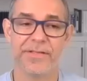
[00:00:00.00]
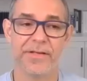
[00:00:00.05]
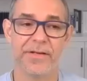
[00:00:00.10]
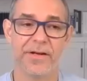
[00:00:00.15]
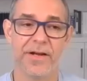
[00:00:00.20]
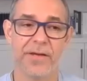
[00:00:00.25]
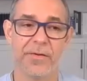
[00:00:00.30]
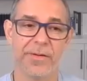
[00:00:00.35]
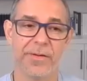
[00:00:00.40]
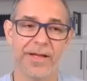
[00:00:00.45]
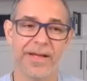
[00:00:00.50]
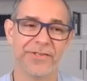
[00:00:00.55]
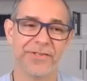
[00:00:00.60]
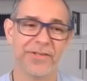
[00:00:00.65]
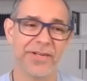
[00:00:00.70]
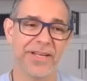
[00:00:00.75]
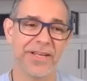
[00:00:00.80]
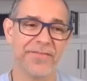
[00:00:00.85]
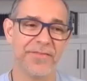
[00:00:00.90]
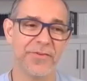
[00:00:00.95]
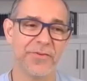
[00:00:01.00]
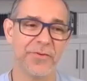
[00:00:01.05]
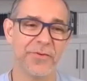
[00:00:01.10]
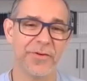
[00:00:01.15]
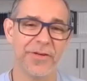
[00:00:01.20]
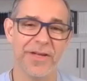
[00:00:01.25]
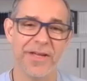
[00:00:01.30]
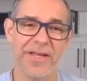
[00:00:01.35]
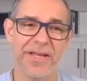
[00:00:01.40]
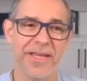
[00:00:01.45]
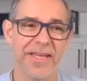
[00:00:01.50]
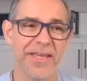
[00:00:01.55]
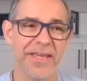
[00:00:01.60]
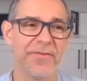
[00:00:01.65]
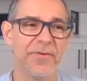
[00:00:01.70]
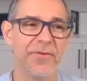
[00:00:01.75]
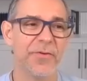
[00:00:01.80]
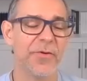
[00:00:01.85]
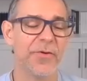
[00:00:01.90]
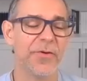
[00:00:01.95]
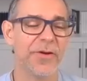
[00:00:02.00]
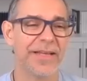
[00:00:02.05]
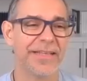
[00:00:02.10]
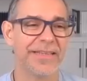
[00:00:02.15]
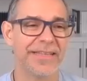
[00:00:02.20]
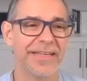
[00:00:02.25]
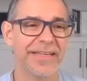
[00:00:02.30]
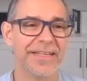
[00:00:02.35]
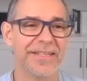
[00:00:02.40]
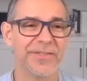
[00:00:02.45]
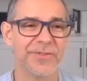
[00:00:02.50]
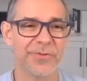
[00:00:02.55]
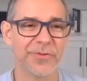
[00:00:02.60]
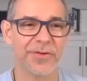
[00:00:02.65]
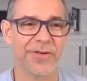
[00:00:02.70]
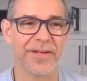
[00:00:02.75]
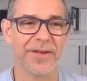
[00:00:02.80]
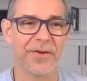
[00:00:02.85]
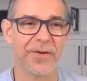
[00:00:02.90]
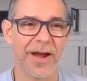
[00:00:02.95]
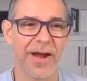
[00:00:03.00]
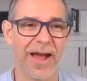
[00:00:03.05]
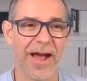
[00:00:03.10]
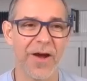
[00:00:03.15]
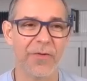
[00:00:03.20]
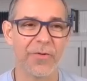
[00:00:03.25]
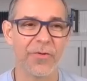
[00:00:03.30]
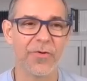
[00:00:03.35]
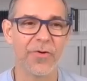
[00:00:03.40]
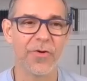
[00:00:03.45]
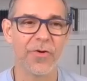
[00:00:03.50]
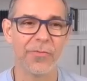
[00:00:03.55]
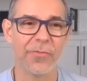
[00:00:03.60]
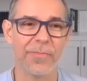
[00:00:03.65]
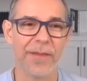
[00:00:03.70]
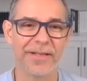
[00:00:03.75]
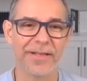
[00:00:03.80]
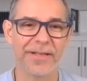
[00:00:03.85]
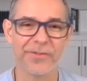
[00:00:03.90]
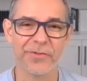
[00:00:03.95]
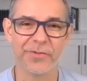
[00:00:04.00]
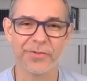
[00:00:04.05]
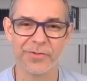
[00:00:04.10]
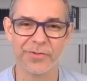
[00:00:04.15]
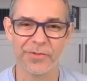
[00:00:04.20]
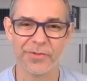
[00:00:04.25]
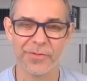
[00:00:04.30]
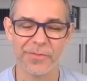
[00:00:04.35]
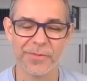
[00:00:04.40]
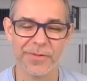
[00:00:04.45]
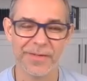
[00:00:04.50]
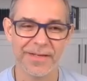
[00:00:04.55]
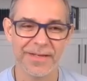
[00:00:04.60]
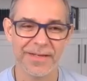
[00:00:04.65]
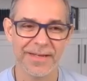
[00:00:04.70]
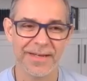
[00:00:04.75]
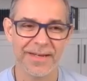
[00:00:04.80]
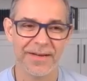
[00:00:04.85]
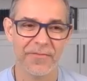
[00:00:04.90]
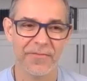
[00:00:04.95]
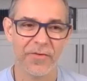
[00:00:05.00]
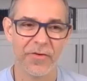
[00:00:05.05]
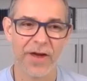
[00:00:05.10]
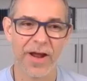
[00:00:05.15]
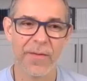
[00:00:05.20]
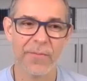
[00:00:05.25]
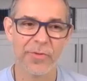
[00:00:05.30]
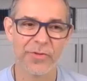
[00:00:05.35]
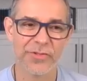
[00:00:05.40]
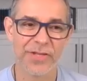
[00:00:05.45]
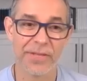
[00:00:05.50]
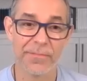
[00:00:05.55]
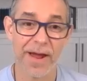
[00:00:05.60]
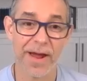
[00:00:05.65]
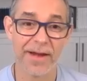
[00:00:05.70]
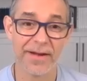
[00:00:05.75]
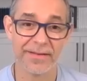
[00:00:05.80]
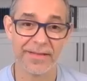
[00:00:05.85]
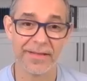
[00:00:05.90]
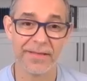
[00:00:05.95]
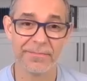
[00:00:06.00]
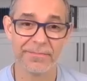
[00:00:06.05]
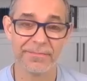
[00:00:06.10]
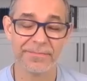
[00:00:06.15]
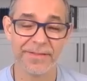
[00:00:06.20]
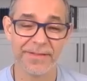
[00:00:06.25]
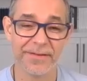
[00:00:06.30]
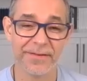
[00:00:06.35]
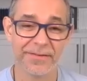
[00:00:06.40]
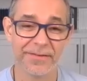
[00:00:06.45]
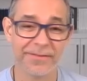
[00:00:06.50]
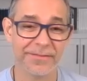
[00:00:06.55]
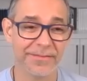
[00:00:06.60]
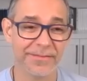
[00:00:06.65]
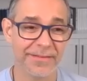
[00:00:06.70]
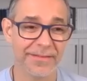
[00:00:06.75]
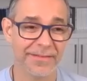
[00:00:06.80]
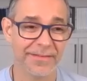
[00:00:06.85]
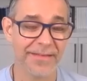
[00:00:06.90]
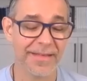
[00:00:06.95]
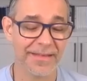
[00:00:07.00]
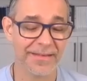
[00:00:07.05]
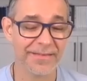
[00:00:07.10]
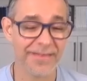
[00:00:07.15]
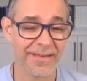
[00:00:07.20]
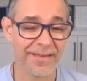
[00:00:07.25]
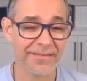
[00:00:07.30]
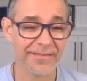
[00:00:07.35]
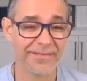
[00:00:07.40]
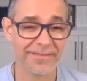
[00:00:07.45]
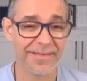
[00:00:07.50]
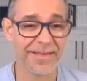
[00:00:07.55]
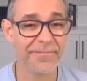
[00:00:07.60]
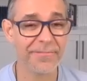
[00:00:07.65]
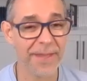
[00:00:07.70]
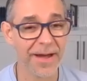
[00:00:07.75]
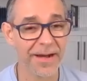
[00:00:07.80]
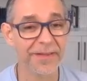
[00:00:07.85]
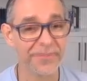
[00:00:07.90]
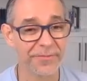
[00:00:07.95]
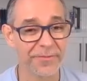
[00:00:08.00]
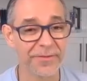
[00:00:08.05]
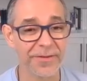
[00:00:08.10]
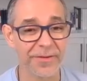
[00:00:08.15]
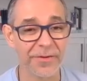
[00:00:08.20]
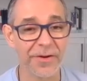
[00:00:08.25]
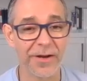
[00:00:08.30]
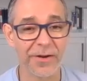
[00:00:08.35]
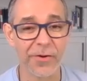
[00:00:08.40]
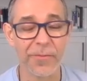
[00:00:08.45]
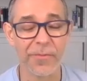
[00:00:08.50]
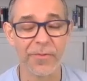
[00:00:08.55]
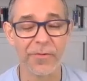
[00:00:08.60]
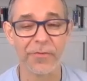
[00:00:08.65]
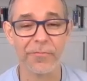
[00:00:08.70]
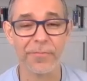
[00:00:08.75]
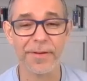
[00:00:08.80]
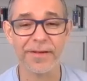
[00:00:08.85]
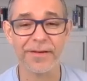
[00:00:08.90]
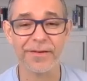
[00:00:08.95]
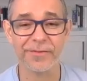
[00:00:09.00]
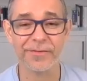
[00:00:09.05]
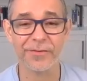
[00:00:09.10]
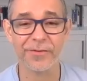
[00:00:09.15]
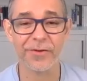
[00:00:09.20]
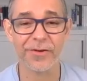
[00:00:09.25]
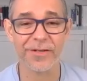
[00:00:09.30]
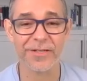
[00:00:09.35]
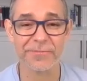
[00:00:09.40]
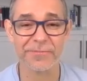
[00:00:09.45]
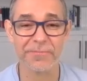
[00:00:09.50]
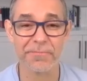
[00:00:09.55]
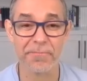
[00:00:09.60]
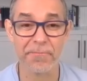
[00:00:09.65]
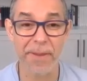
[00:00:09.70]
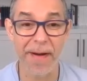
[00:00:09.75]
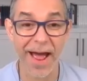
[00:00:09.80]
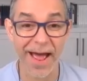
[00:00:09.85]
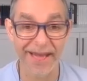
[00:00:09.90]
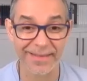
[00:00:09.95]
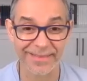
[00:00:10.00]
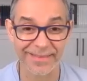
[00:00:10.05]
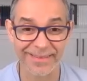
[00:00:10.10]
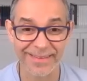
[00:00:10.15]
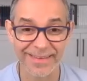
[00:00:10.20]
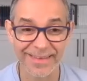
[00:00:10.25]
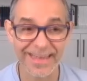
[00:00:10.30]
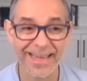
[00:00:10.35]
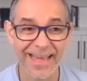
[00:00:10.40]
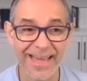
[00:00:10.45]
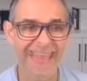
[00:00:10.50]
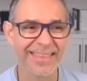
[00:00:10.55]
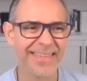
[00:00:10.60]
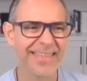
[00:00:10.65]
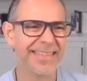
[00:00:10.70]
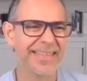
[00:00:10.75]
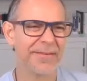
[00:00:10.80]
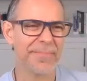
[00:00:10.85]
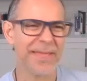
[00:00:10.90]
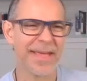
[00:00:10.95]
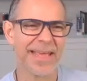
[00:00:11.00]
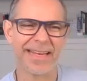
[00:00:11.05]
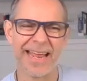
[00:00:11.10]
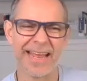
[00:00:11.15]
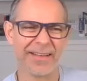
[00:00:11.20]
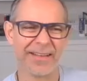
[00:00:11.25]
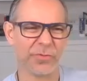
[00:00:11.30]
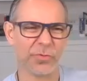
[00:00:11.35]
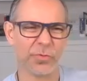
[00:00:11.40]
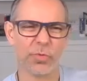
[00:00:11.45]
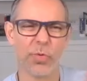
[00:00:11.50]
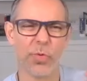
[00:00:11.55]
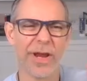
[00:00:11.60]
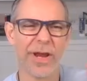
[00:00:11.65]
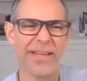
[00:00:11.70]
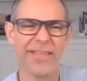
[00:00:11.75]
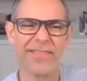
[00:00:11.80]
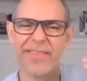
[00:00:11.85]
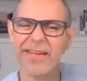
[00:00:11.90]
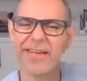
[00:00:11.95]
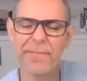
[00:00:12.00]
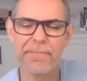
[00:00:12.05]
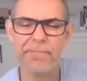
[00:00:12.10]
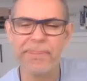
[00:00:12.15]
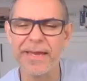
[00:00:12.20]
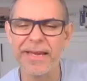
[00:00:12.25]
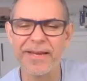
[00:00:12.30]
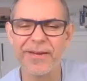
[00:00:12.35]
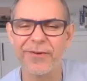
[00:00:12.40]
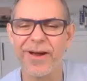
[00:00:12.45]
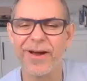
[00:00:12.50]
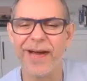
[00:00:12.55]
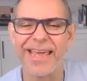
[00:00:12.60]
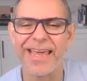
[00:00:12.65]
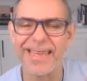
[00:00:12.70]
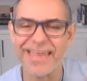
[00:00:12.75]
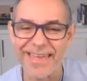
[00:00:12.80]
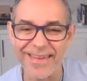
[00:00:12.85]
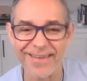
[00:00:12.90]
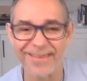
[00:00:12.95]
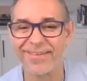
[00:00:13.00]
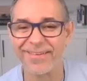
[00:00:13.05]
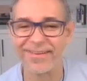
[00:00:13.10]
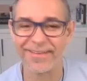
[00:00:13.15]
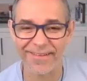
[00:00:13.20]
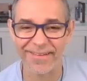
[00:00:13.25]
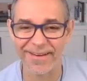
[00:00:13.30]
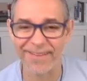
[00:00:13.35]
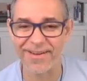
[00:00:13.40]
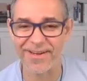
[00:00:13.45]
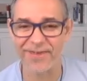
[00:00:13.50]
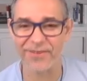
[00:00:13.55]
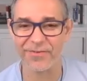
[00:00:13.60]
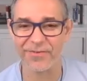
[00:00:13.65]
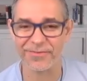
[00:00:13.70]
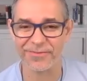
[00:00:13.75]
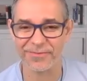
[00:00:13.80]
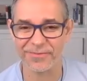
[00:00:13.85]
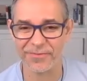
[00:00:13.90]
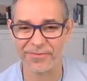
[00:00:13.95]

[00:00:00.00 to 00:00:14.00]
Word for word: I incredible. Actually, if you if you look at the history, how Google bought YouTube, or how much they bought it, they you know they they it for you know a couple of billion dollars, but I think they make like 20, 30 billion a year in revenue